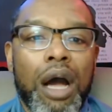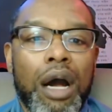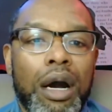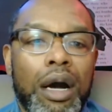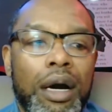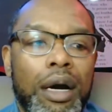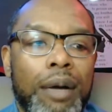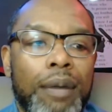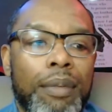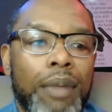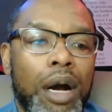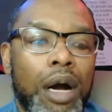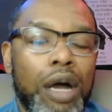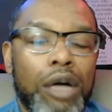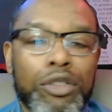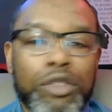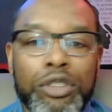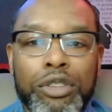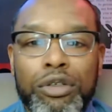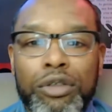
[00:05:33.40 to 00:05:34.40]

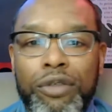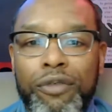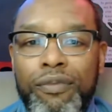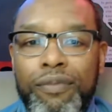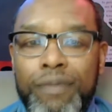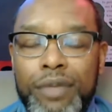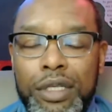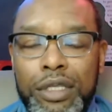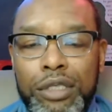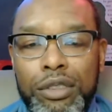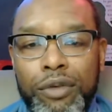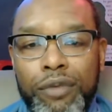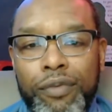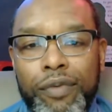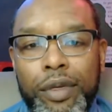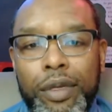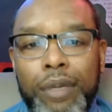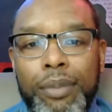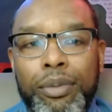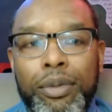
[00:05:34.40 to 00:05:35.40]
the digital
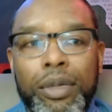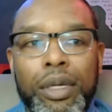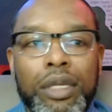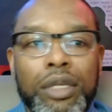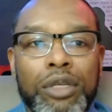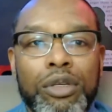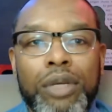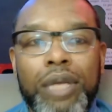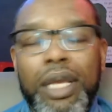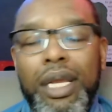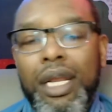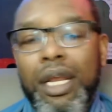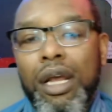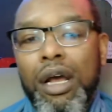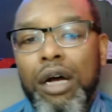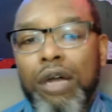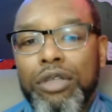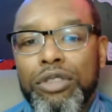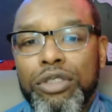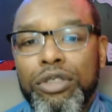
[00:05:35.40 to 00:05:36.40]
fingerprint, and you cannot
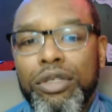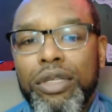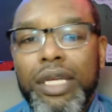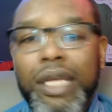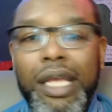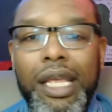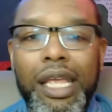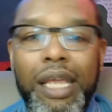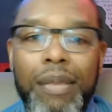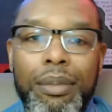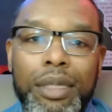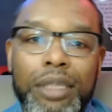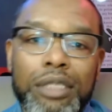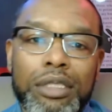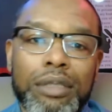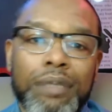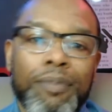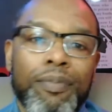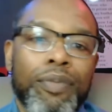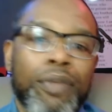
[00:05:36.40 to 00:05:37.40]
alter the
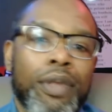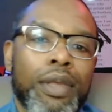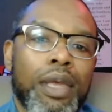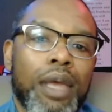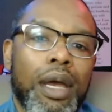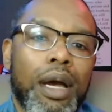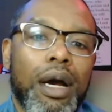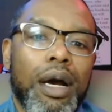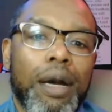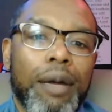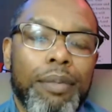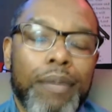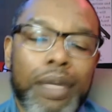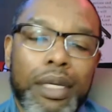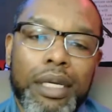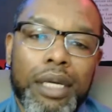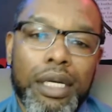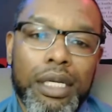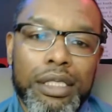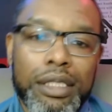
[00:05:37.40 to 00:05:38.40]
image
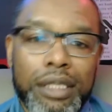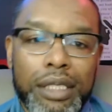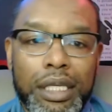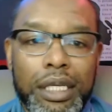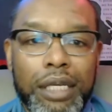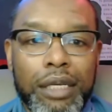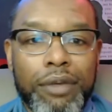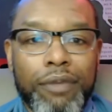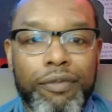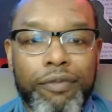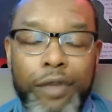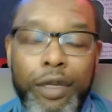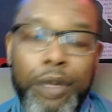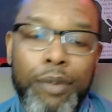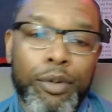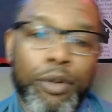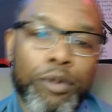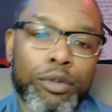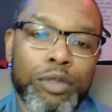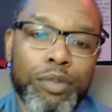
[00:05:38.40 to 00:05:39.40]
because the
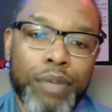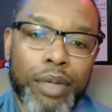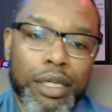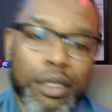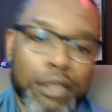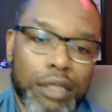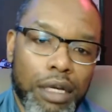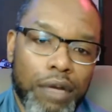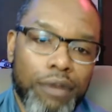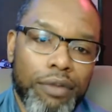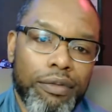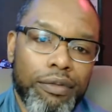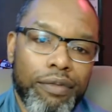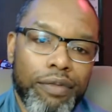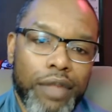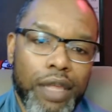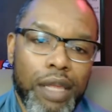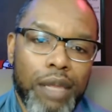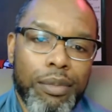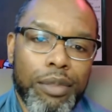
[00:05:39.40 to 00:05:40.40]
fingerprint was based off
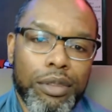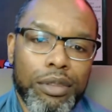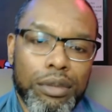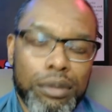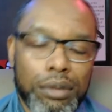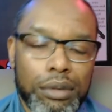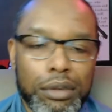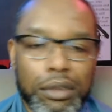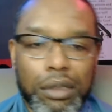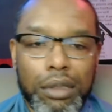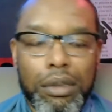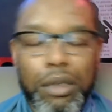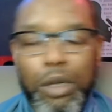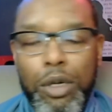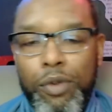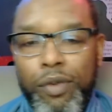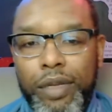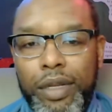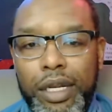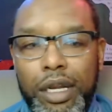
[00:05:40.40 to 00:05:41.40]
the image. So
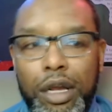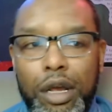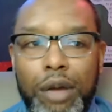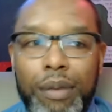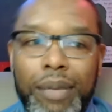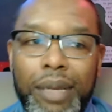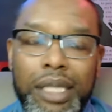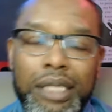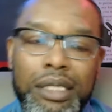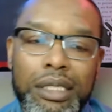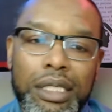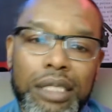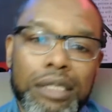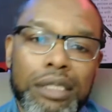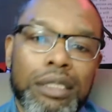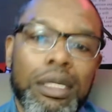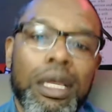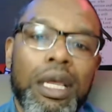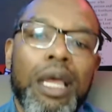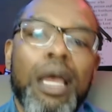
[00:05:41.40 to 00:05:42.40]
hopefully that all makes
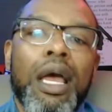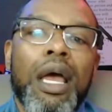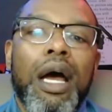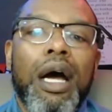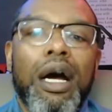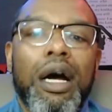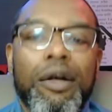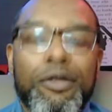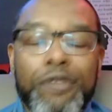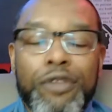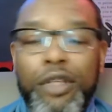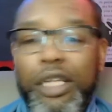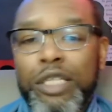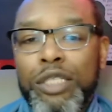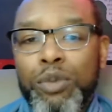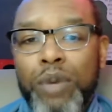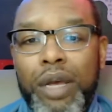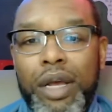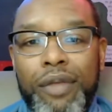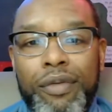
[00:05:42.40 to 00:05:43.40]
sense. So
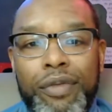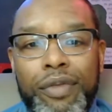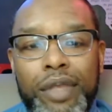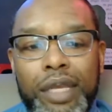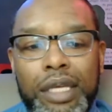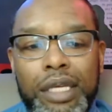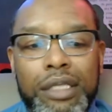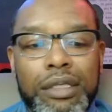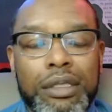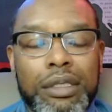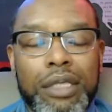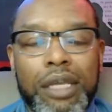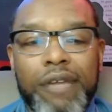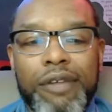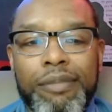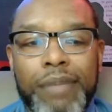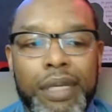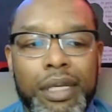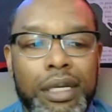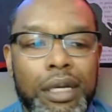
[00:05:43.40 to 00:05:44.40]
that's why things
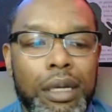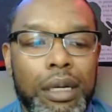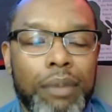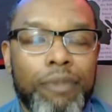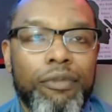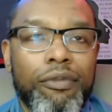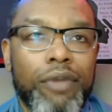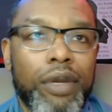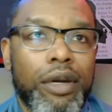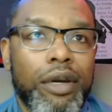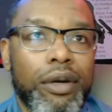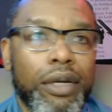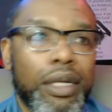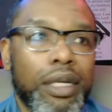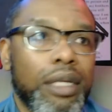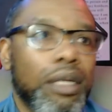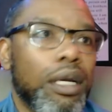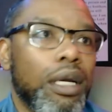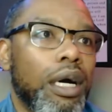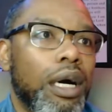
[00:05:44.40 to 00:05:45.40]
have become
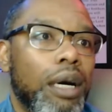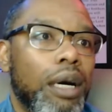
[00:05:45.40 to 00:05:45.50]
very